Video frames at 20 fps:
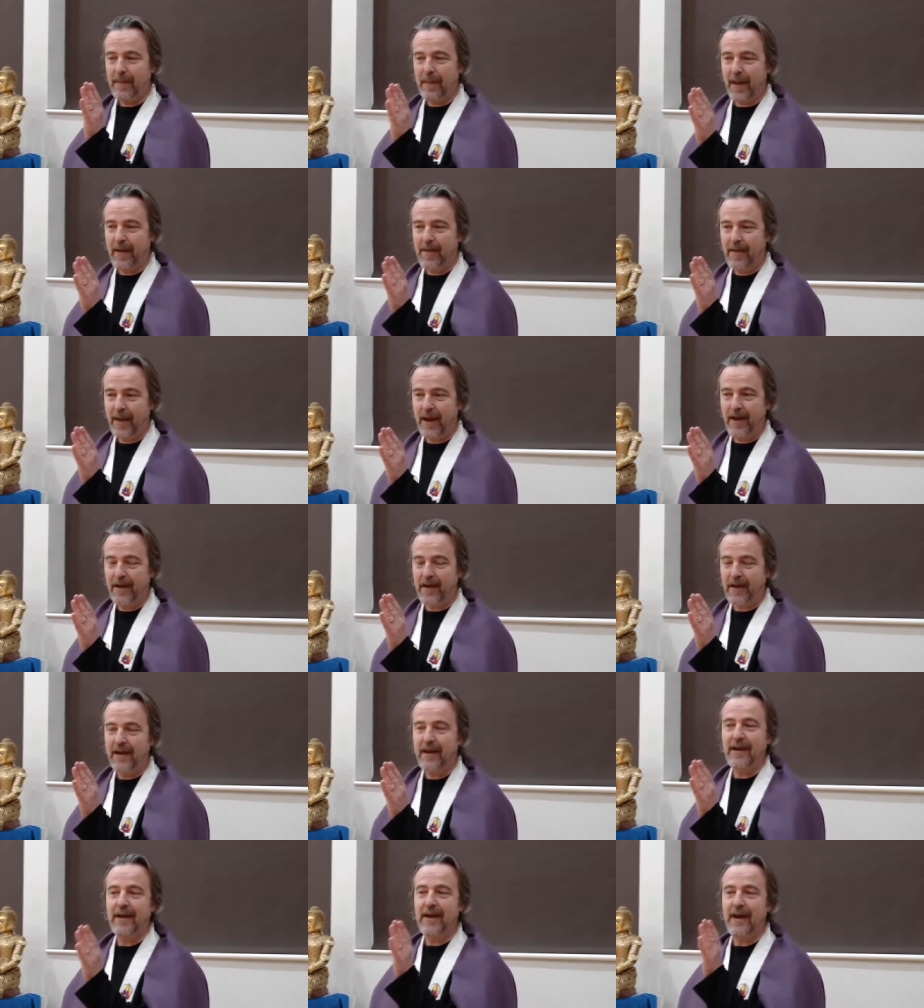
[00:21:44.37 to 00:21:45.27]
And
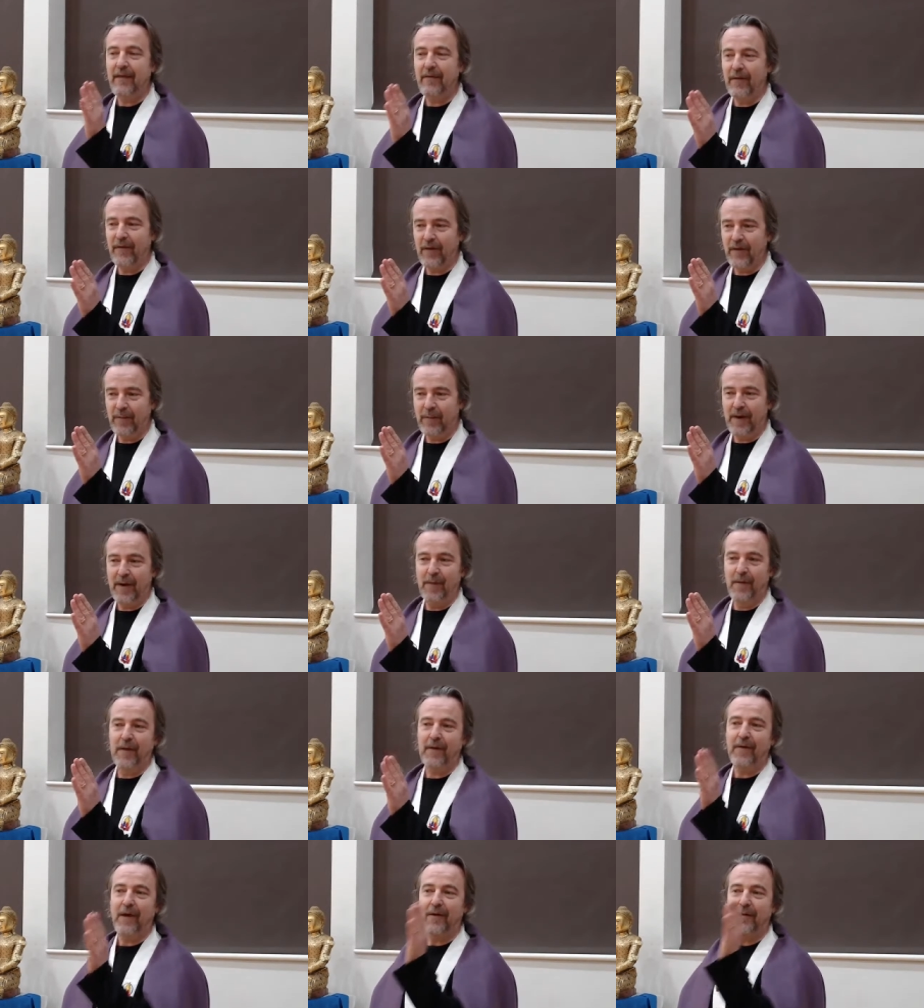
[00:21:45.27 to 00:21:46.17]
then inevitably
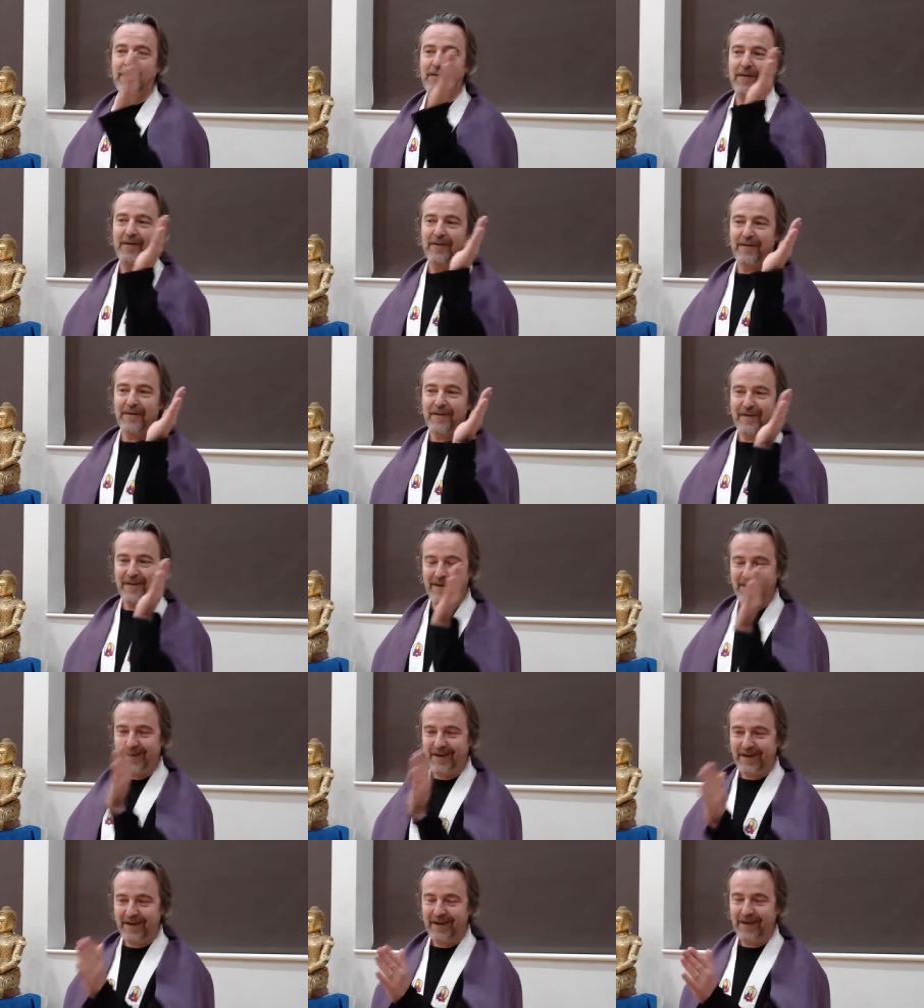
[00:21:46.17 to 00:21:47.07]
we'll notice,
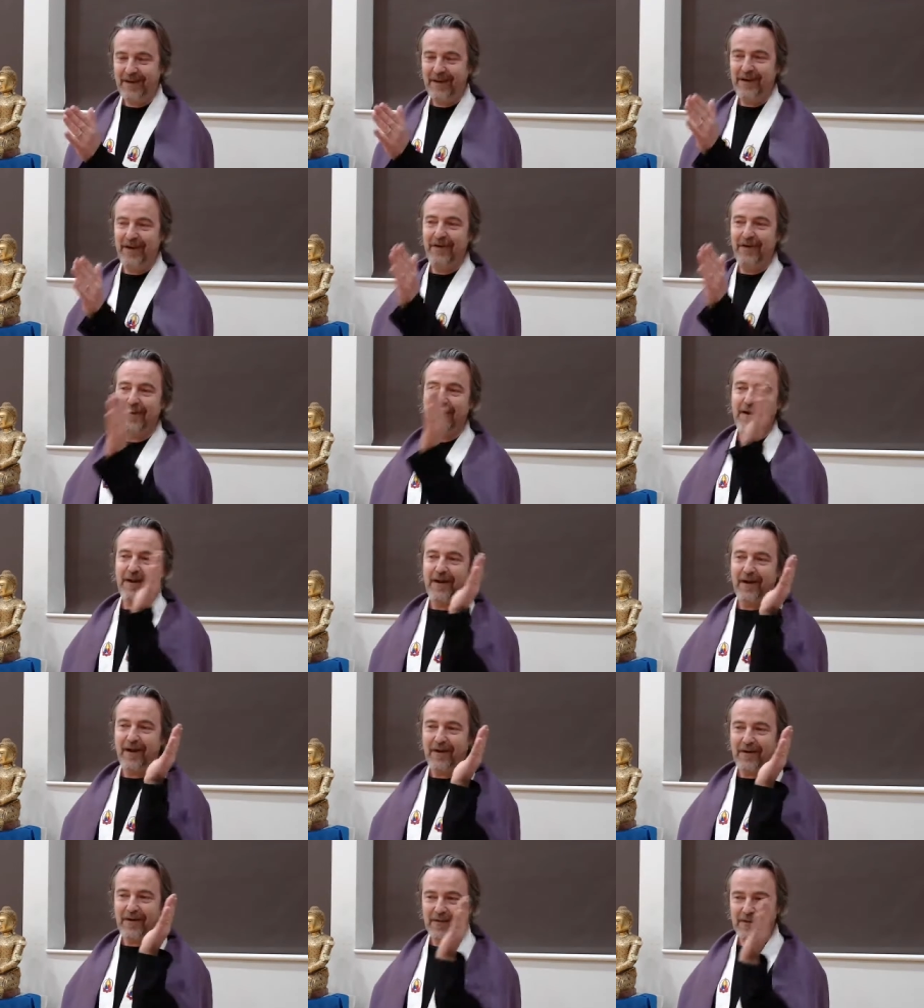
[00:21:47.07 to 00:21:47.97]

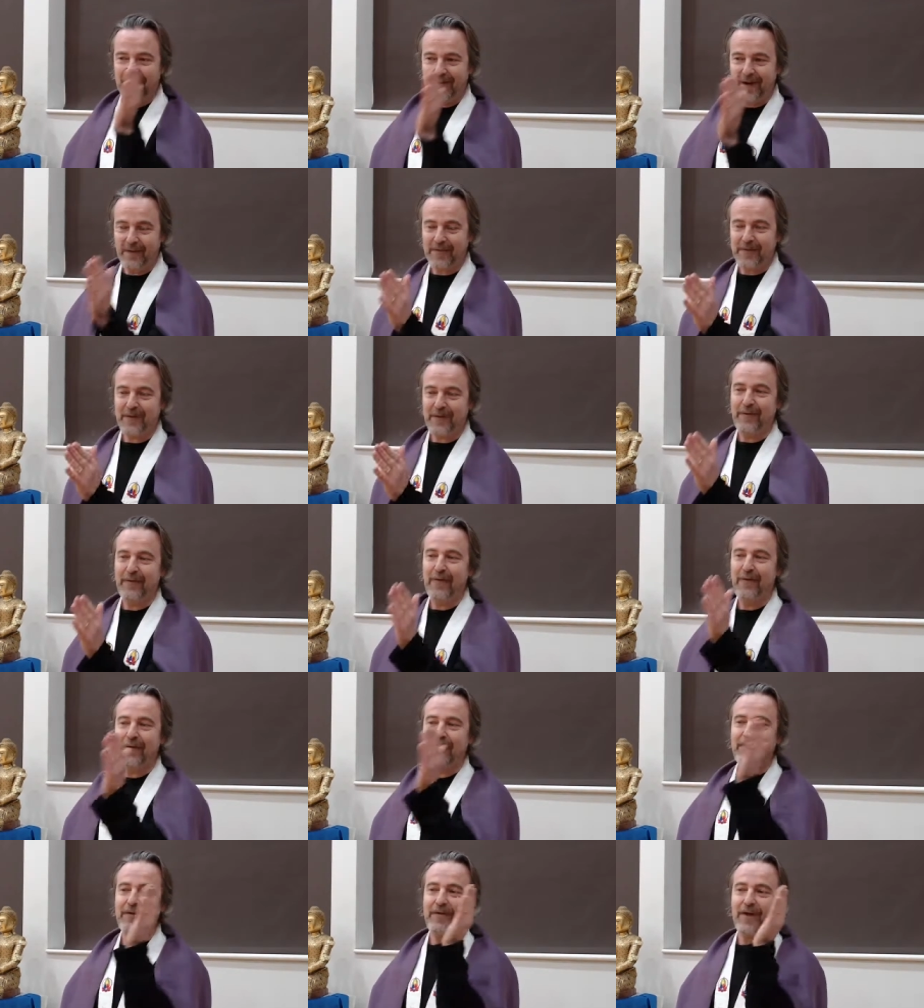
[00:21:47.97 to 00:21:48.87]
our conceptual
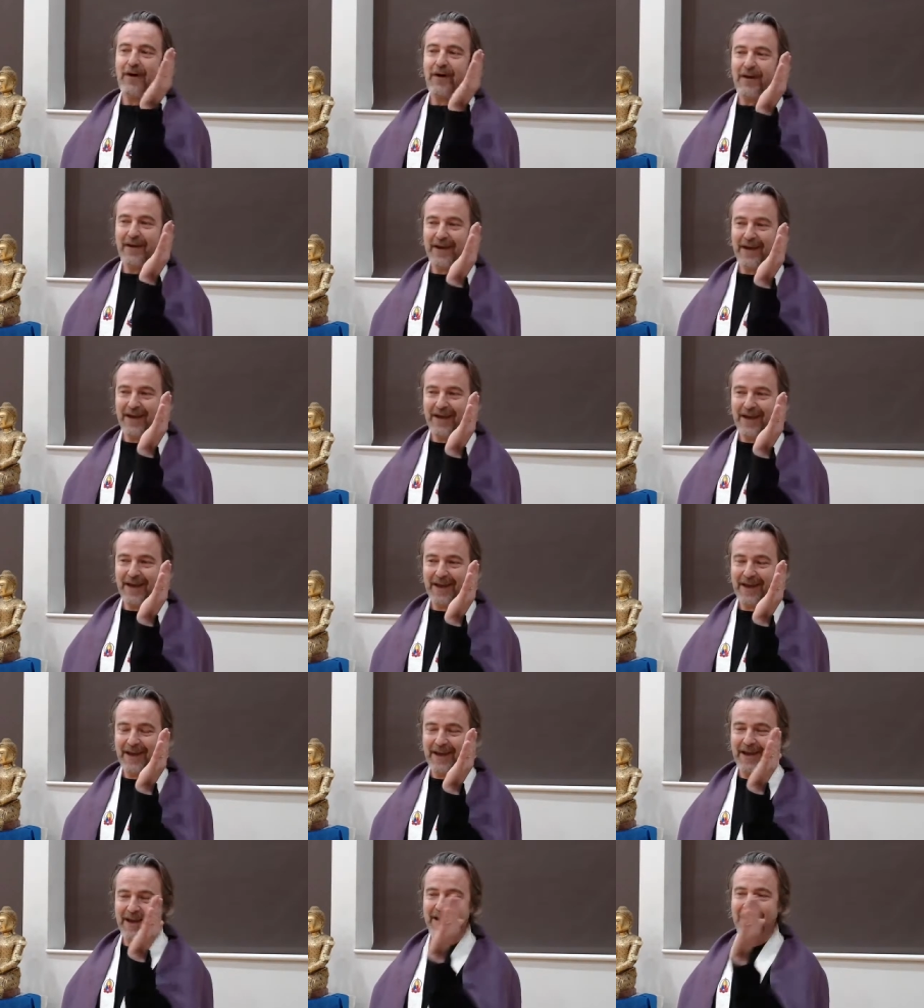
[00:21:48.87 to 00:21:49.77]
thoughts start kicking
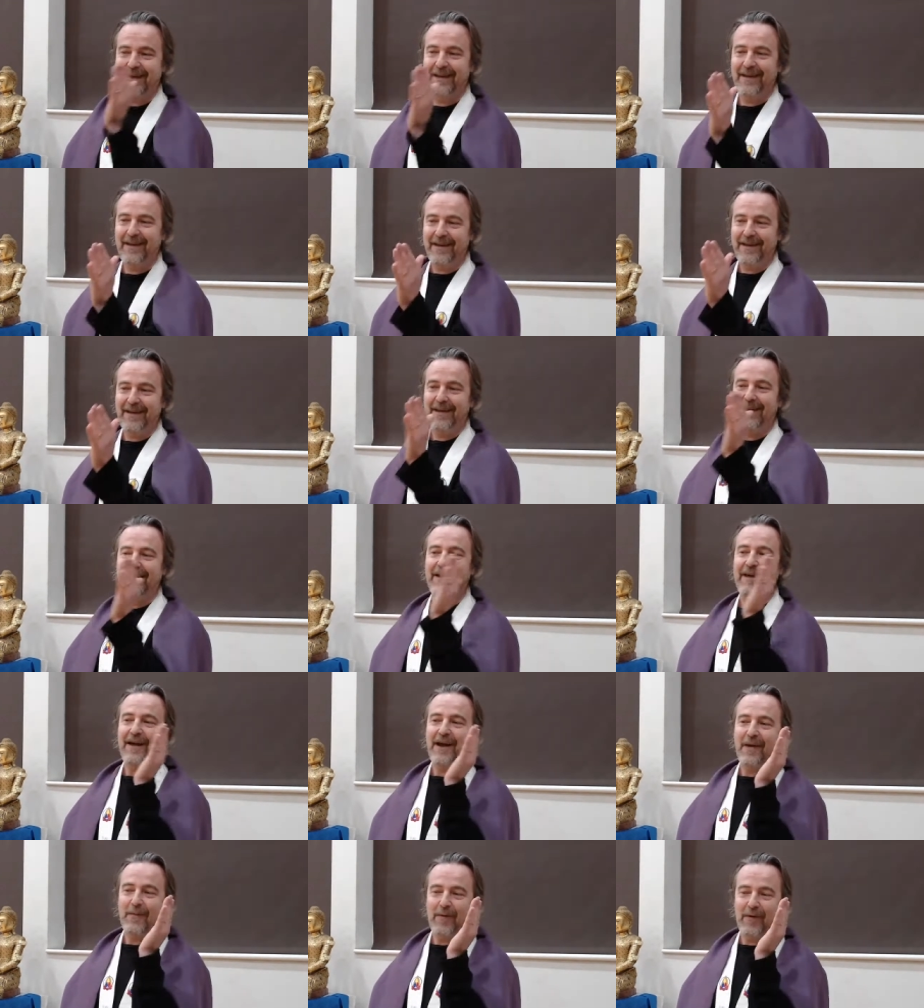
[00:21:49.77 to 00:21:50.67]
in,
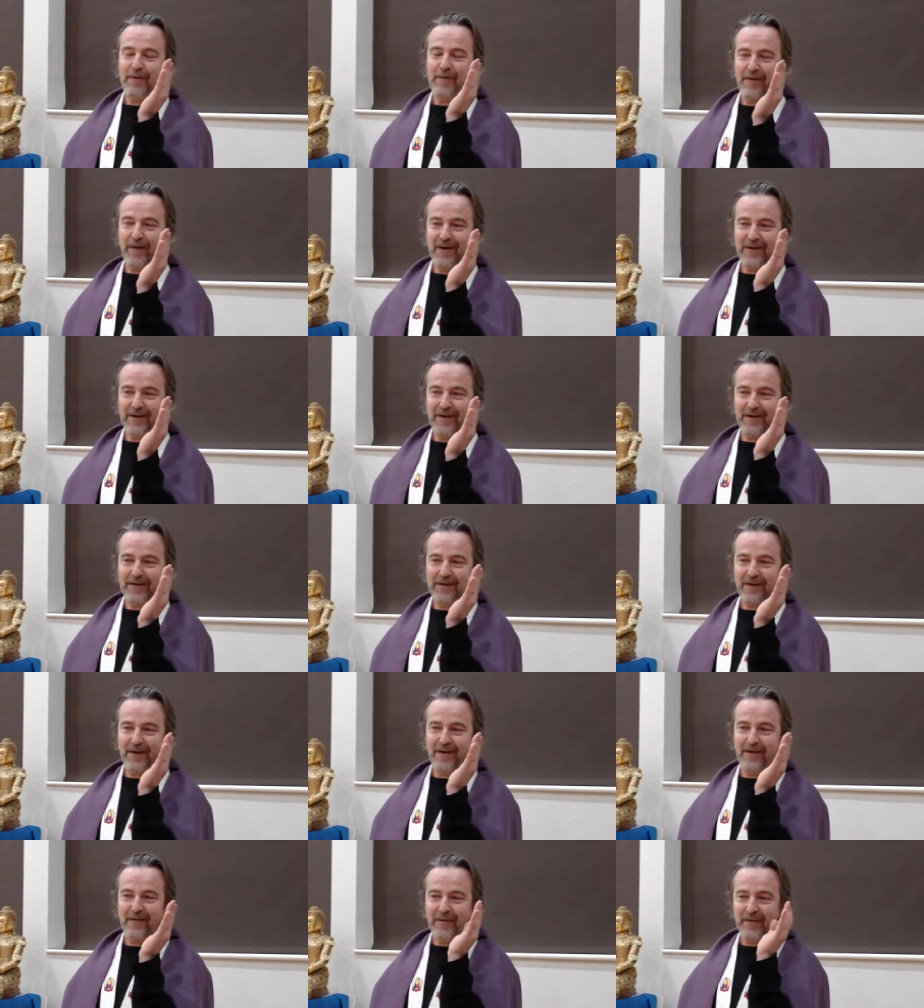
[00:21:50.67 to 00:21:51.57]
and we'll find
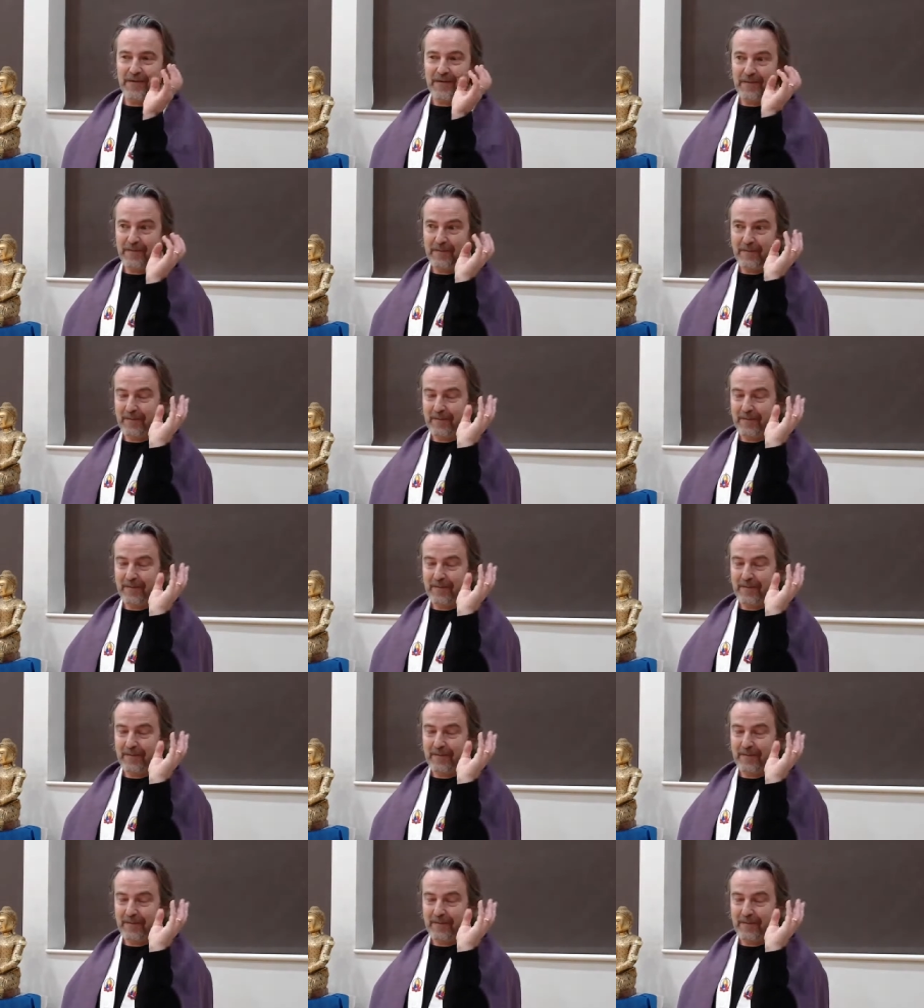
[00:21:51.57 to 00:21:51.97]
ourselves